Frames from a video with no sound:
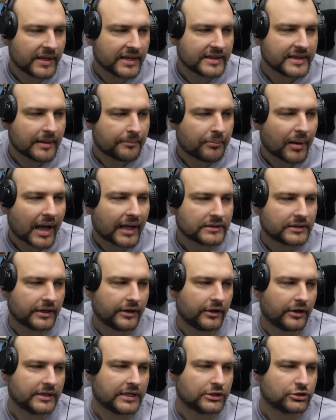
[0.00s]

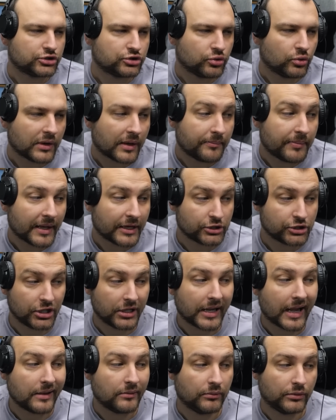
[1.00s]
Patreon and Suka
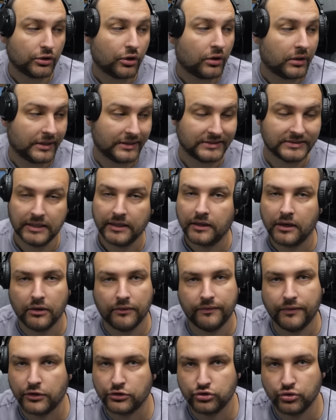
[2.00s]
Pershing, I would honestly go
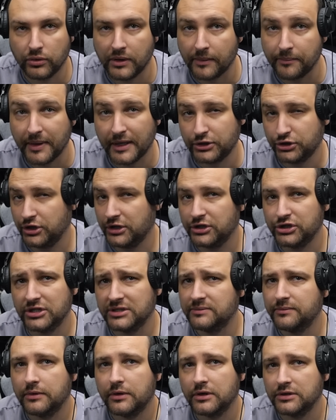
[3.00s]
for Suka Pershing
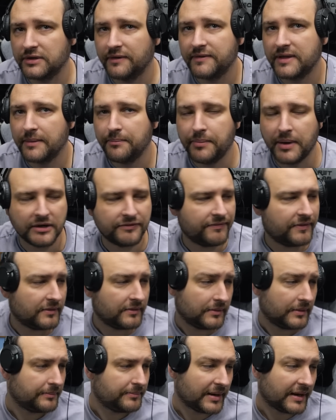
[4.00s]
just because of the
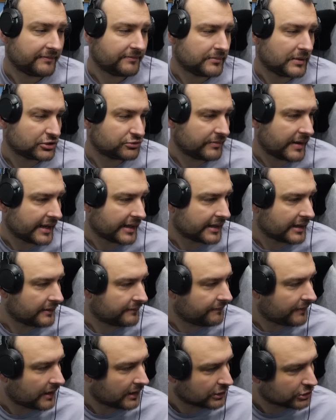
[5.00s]
pref matchmaking
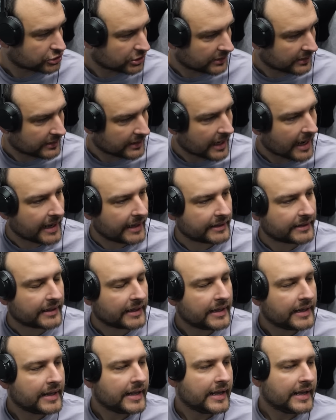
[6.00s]
function, right?
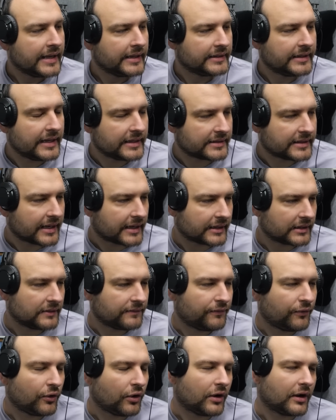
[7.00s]

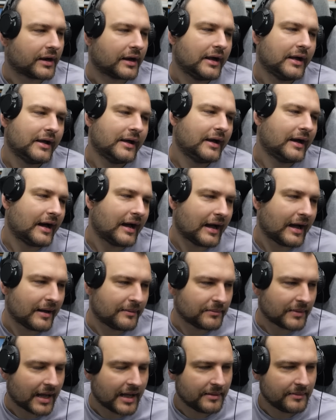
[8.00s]
T34,
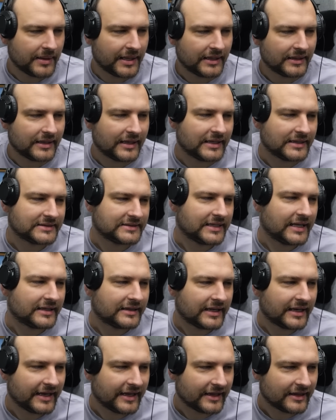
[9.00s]
I mean, let's
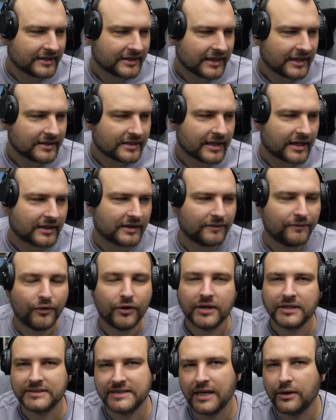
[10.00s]
get real.
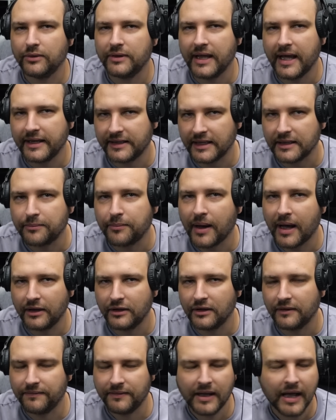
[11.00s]
T34 is outdated
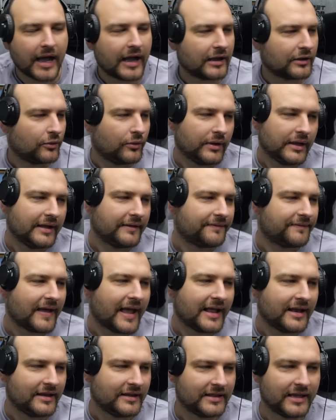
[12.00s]
pile of caco. If
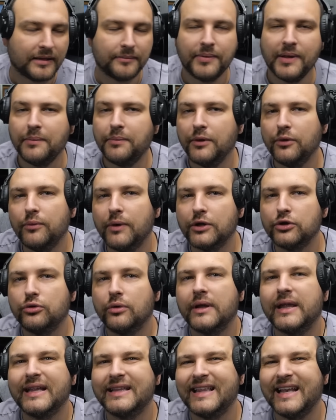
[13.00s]
anything, people want to
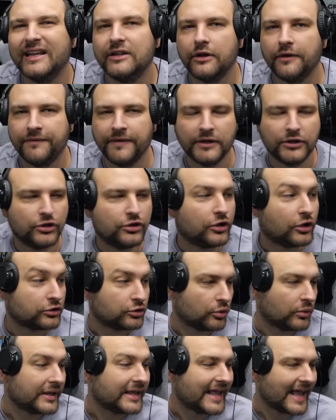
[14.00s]
get rid of it, not
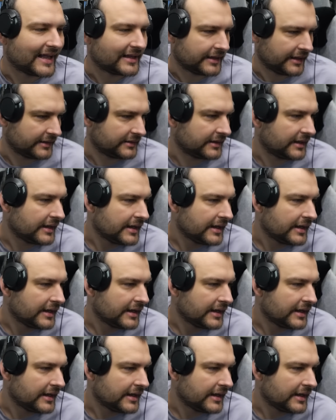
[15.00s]
to get it.